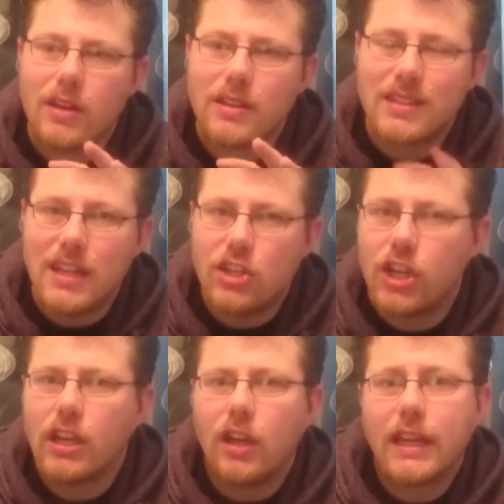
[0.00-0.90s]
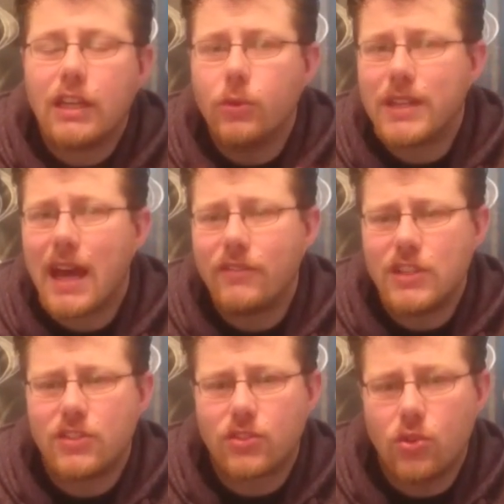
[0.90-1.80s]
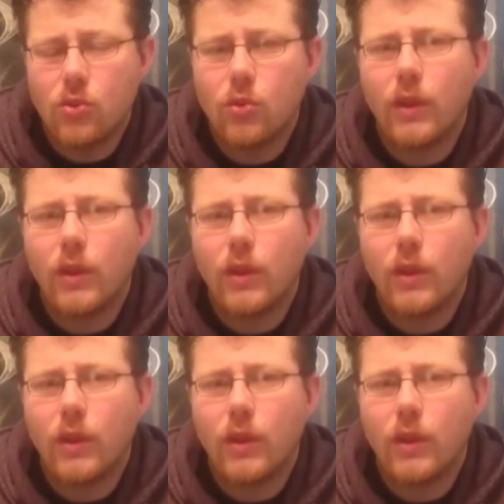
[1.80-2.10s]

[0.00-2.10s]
teaching like you would have in school.